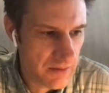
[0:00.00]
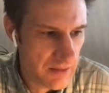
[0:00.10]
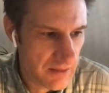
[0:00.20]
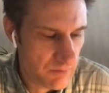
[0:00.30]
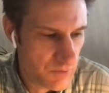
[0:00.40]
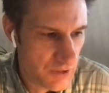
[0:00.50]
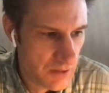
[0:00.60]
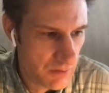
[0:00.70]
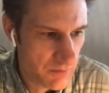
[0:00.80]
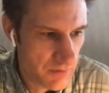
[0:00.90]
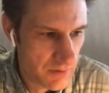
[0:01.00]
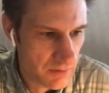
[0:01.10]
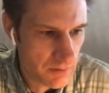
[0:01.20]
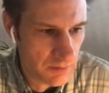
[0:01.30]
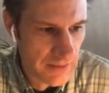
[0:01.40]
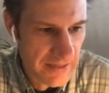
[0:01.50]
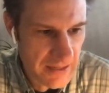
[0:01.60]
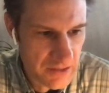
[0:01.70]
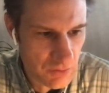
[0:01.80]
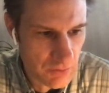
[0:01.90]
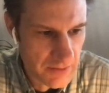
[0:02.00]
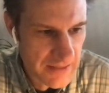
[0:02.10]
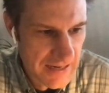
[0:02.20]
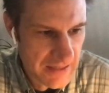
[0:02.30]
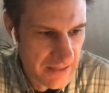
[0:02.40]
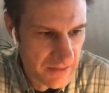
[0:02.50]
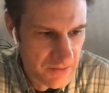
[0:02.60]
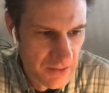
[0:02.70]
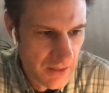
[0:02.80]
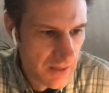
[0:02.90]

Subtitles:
the late 80s, early 90s.